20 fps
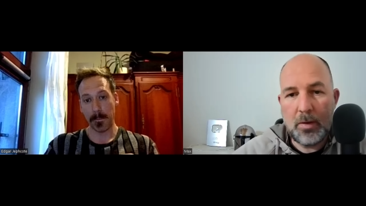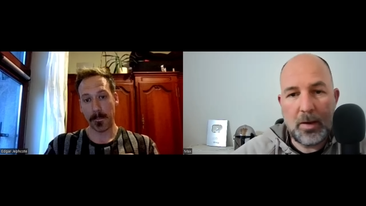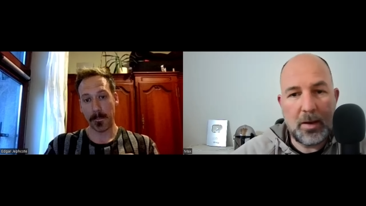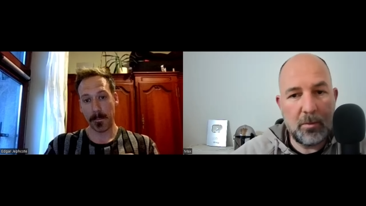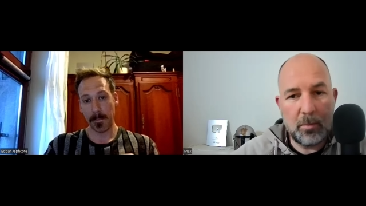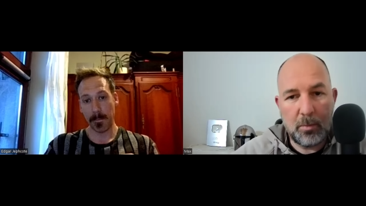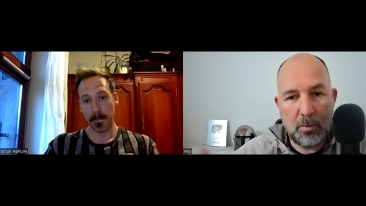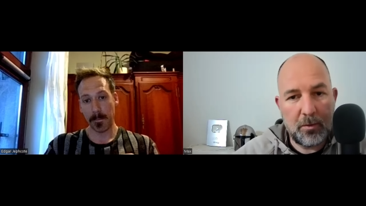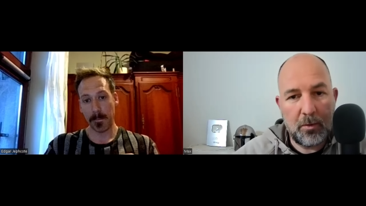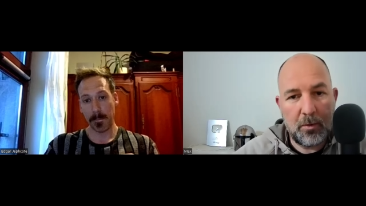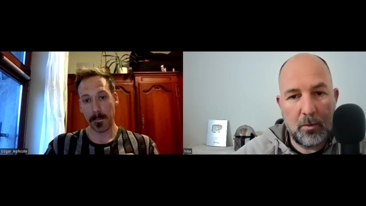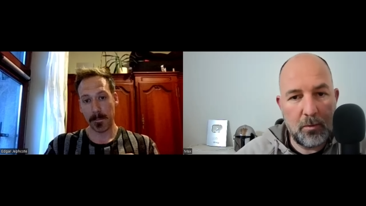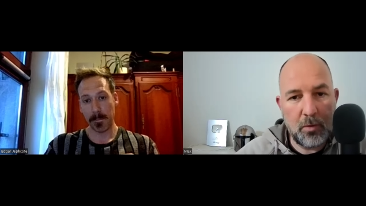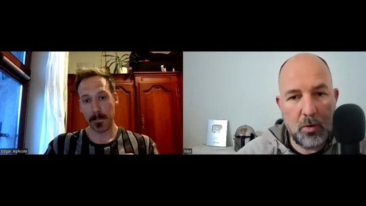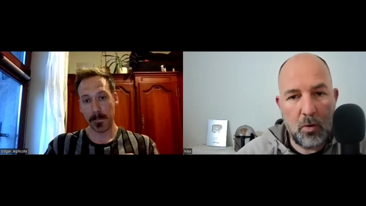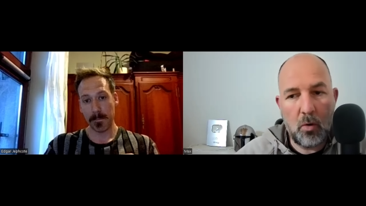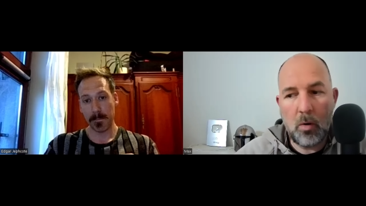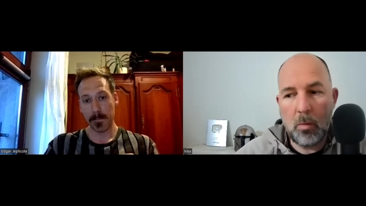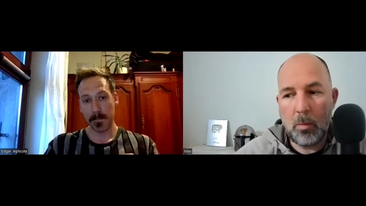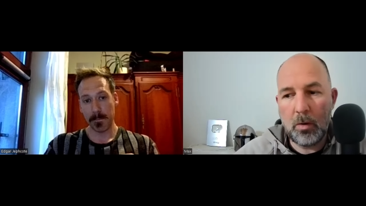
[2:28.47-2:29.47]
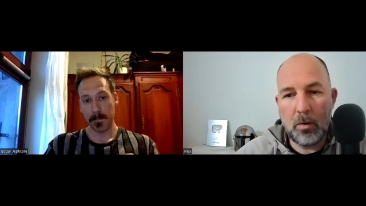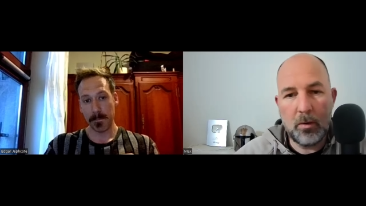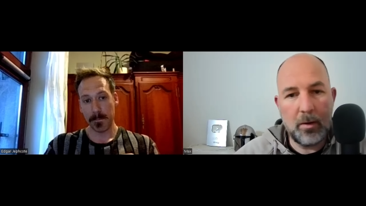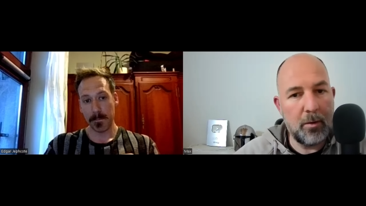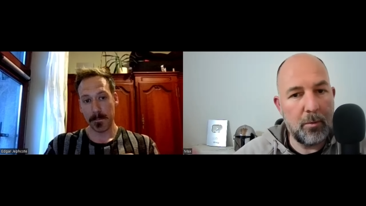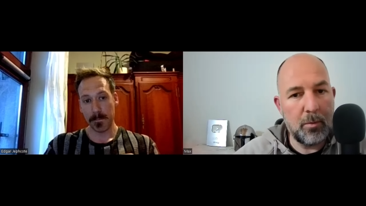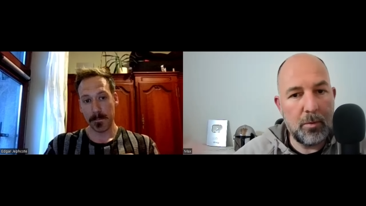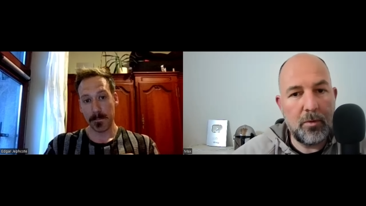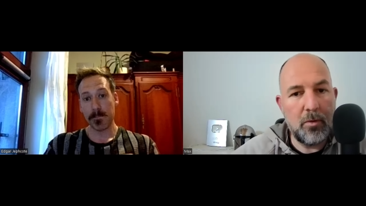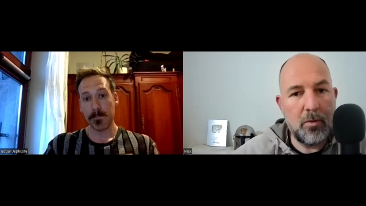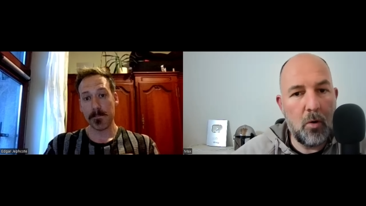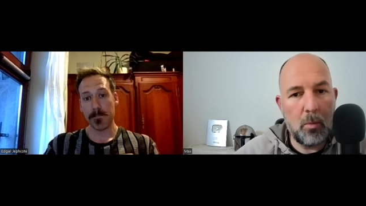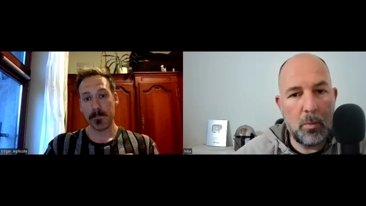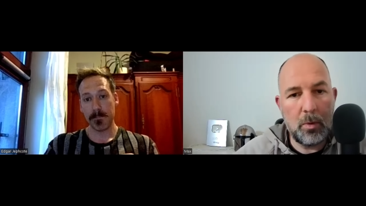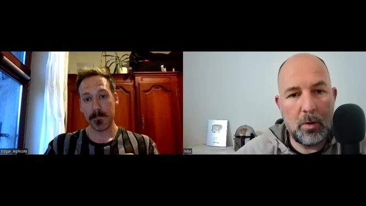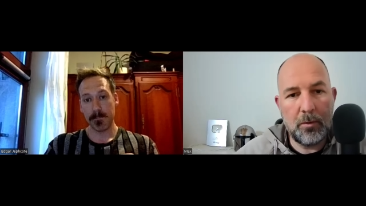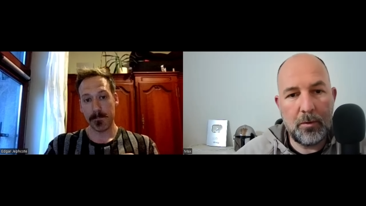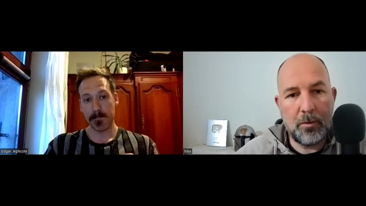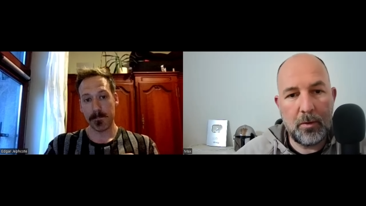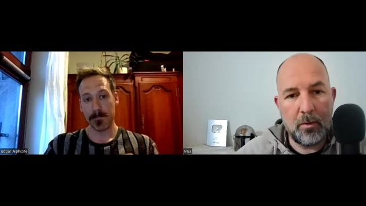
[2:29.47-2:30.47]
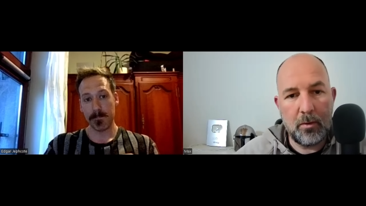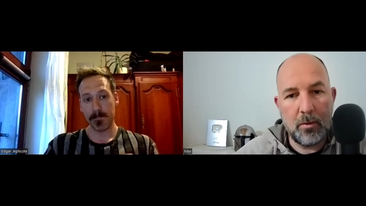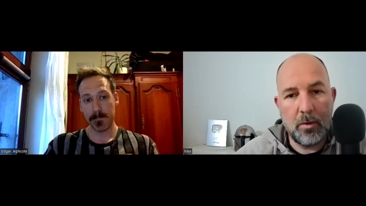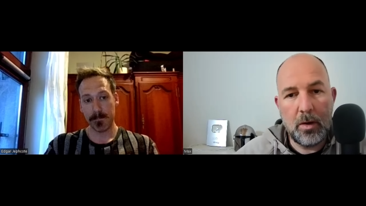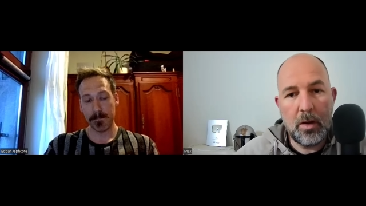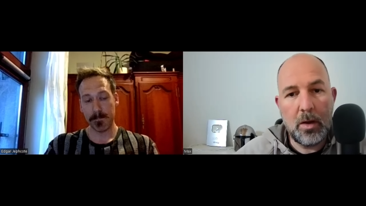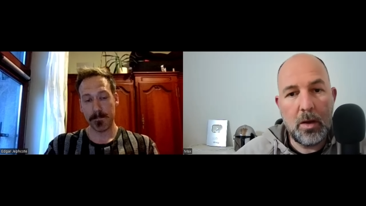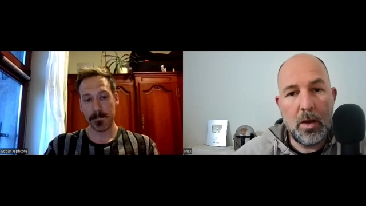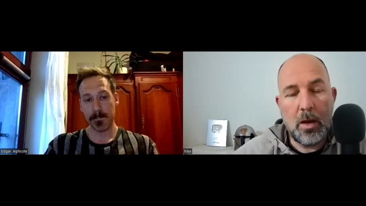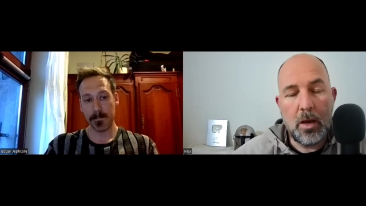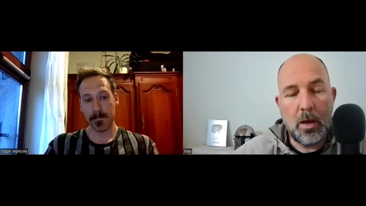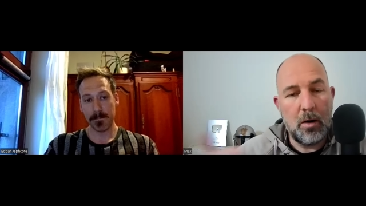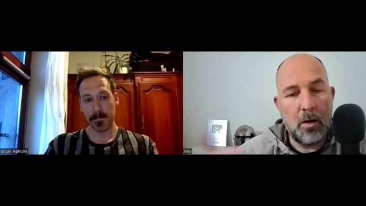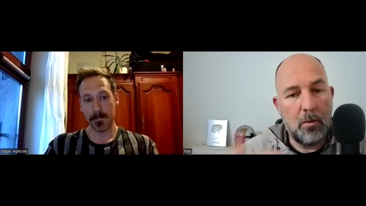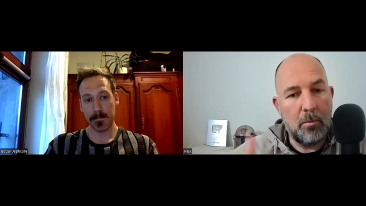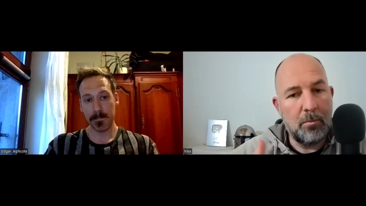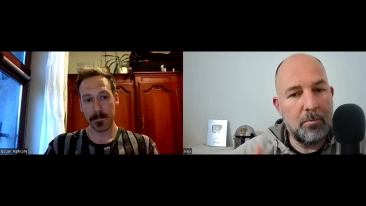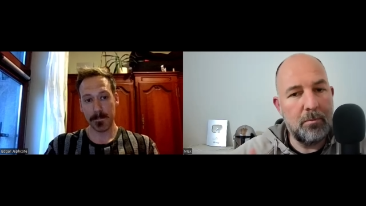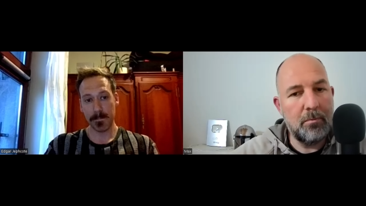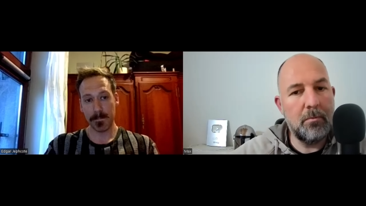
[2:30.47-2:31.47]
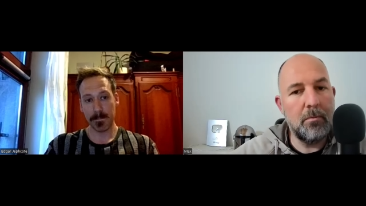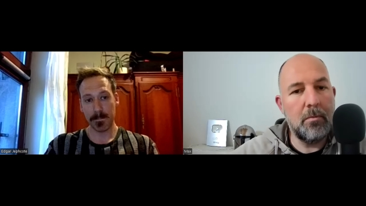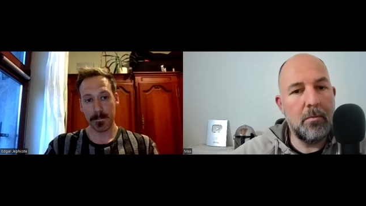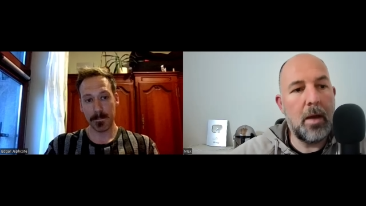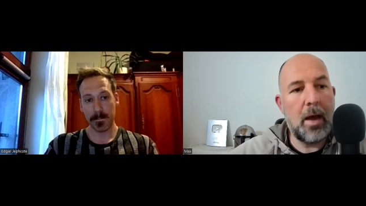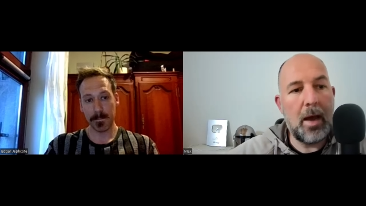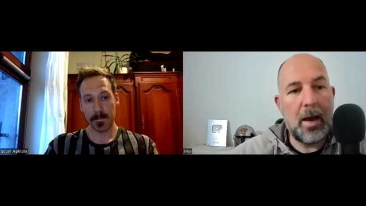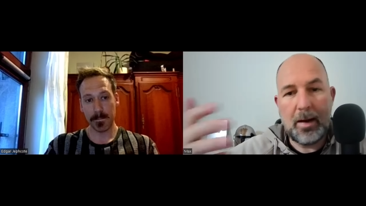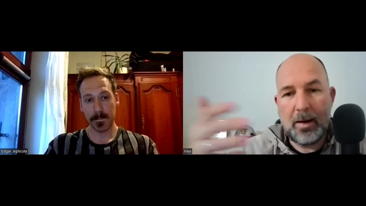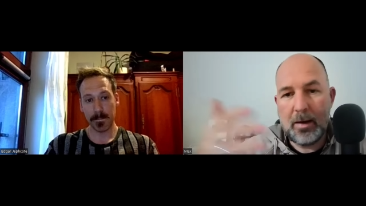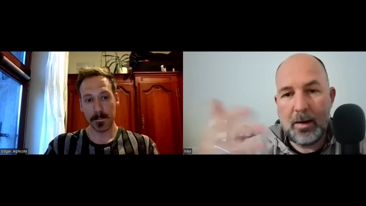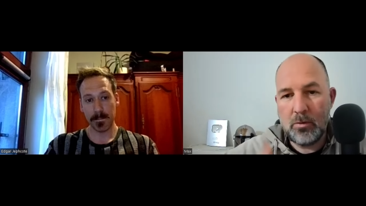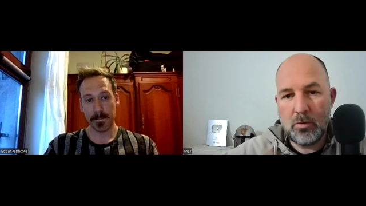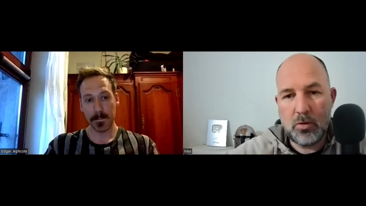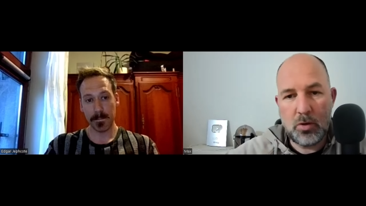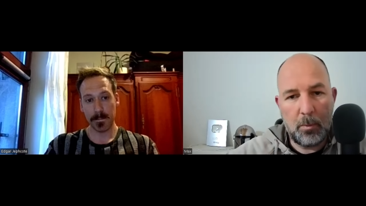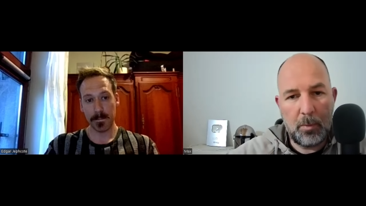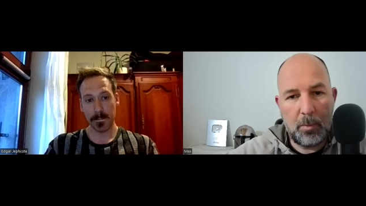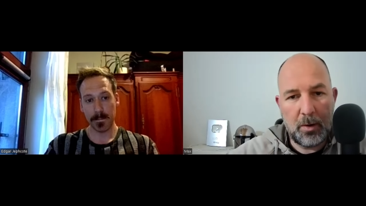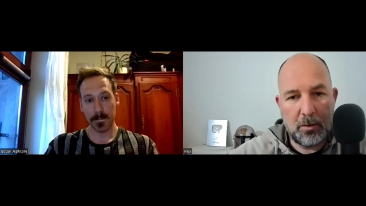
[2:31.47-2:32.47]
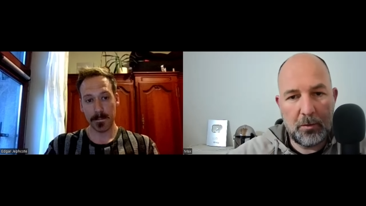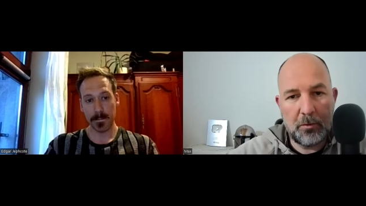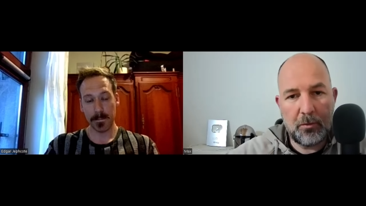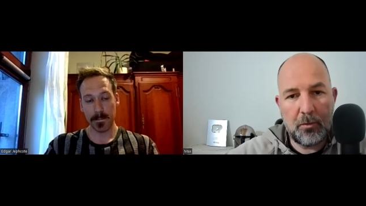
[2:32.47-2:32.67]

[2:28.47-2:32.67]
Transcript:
Speaker 1: Things were sort of normal. It was normal to you know uh, jump on